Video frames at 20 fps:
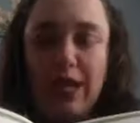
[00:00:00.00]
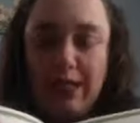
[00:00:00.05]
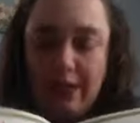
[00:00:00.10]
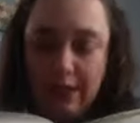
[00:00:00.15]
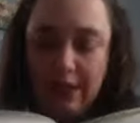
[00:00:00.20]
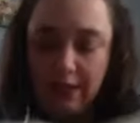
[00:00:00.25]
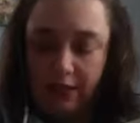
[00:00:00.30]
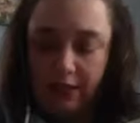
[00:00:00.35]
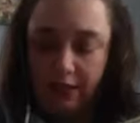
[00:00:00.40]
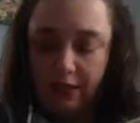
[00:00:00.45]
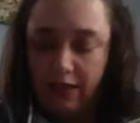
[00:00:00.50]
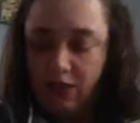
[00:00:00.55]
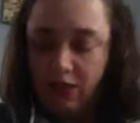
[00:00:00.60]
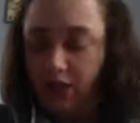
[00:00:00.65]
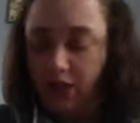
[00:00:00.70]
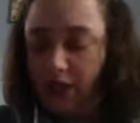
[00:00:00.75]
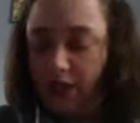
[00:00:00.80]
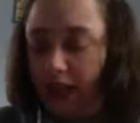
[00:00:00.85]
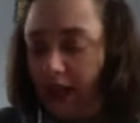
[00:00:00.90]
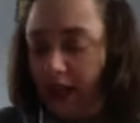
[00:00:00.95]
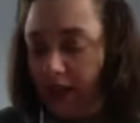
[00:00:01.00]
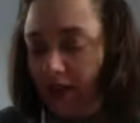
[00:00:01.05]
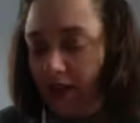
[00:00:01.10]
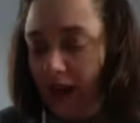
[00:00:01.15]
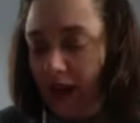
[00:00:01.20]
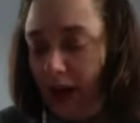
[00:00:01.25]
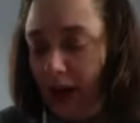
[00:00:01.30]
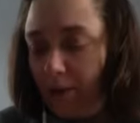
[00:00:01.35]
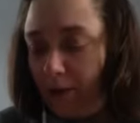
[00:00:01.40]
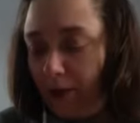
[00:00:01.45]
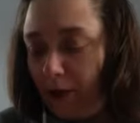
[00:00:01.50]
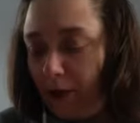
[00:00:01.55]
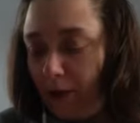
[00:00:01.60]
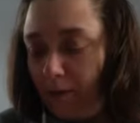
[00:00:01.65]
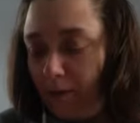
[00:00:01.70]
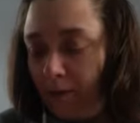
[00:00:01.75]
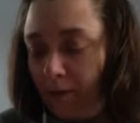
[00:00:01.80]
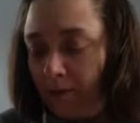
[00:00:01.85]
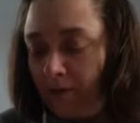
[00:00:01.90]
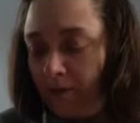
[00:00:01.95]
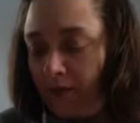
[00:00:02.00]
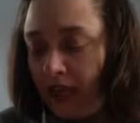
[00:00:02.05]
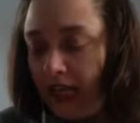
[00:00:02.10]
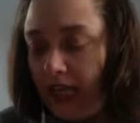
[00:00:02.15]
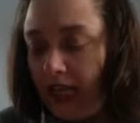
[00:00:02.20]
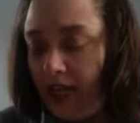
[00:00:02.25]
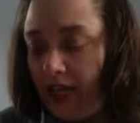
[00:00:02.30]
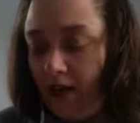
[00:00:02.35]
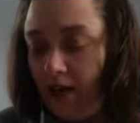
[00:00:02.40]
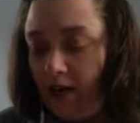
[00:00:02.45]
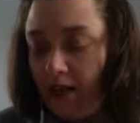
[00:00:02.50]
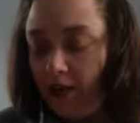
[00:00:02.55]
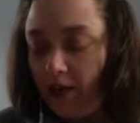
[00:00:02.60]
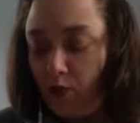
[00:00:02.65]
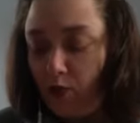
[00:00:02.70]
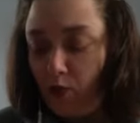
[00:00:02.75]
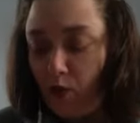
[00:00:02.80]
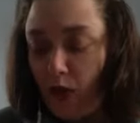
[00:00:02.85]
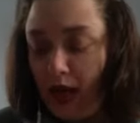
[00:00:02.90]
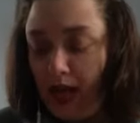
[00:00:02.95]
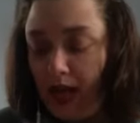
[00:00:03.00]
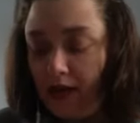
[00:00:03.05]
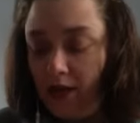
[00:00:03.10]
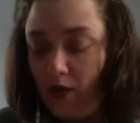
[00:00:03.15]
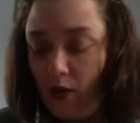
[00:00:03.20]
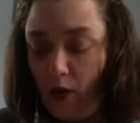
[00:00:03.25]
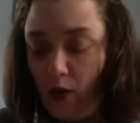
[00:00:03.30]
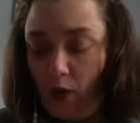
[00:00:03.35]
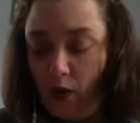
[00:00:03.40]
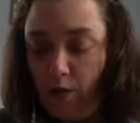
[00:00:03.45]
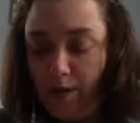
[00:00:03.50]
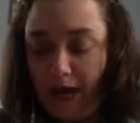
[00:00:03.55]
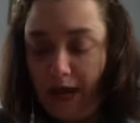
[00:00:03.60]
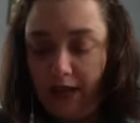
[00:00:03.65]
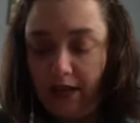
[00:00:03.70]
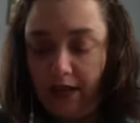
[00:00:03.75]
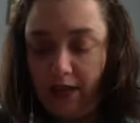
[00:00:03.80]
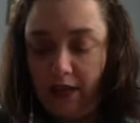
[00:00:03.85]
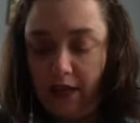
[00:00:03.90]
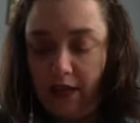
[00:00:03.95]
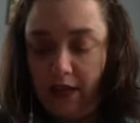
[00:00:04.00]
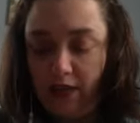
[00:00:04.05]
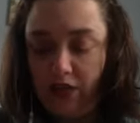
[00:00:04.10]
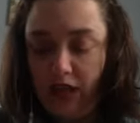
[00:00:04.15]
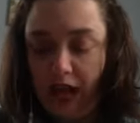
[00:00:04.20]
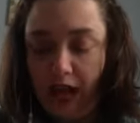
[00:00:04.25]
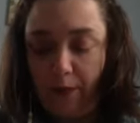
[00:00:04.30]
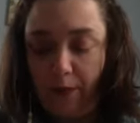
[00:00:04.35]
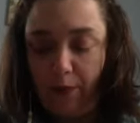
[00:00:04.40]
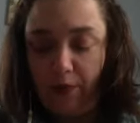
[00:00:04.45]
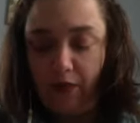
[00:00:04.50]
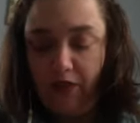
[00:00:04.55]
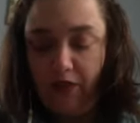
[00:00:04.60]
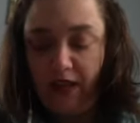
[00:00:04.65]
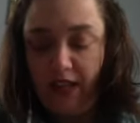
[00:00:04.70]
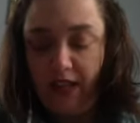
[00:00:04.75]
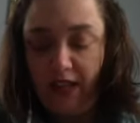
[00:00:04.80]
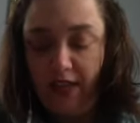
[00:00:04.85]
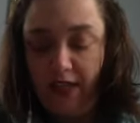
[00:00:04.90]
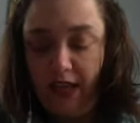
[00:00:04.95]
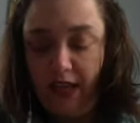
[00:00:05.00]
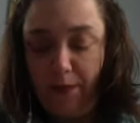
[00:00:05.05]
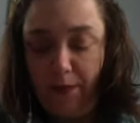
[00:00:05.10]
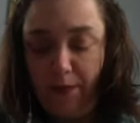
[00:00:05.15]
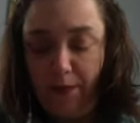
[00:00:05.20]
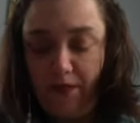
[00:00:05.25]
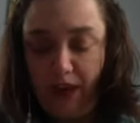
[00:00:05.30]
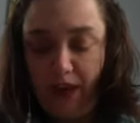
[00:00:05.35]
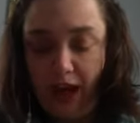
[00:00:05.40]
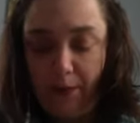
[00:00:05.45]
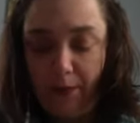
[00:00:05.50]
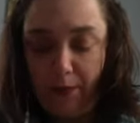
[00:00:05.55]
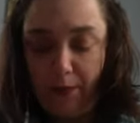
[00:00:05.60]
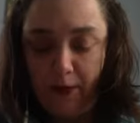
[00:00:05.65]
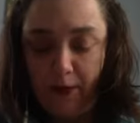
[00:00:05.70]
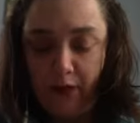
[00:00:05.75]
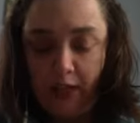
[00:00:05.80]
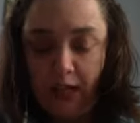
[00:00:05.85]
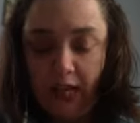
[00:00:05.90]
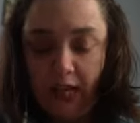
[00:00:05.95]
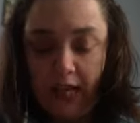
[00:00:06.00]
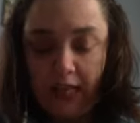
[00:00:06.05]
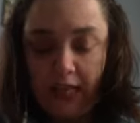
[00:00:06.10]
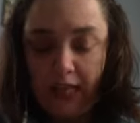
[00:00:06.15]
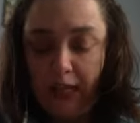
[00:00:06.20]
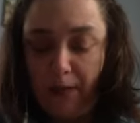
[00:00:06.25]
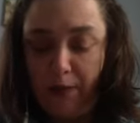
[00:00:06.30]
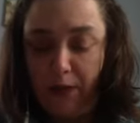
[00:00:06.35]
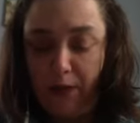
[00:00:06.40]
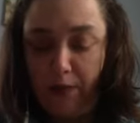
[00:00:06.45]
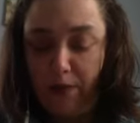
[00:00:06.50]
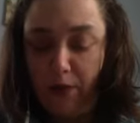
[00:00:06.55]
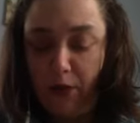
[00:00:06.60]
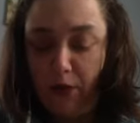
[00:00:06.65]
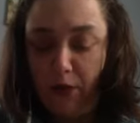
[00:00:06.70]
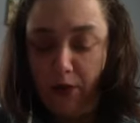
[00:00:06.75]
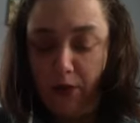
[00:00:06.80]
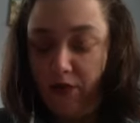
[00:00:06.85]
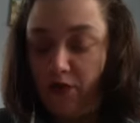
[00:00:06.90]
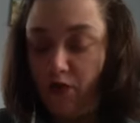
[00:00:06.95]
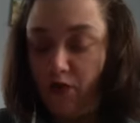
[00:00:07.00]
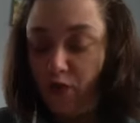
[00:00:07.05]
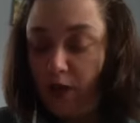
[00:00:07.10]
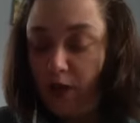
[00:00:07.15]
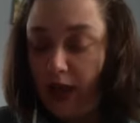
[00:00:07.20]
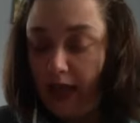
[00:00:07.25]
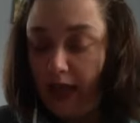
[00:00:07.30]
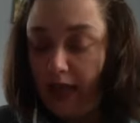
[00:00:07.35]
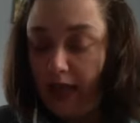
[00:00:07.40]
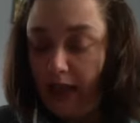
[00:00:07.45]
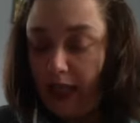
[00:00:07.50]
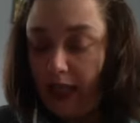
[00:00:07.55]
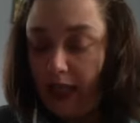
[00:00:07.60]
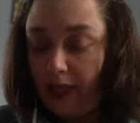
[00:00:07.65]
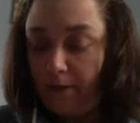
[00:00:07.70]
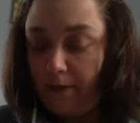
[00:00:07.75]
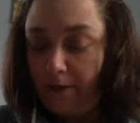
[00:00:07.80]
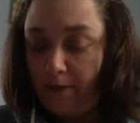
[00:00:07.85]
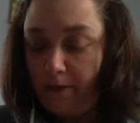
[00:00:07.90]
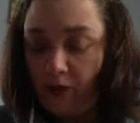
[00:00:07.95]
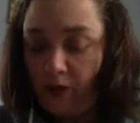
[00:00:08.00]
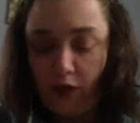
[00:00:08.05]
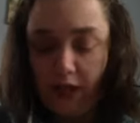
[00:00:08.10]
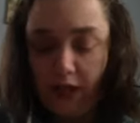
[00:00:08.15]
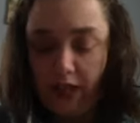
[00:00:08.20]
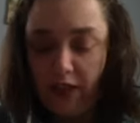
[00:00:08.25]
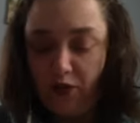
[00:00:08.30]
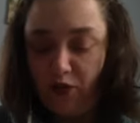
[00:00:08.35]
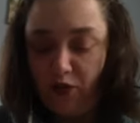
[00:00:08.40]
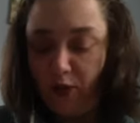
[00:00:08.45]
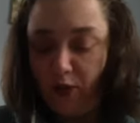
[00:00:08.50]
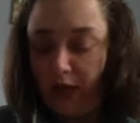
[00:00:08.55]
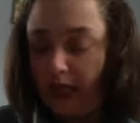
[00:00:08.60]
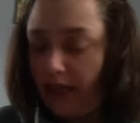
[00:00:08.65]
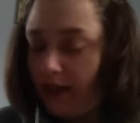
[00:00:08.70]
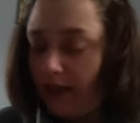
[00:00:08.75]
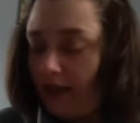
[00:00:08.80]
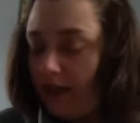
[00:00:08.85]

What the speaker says: a delicious kind of apple. Here is one whole Macintosh apple. This type of apple can be both drank or in a drink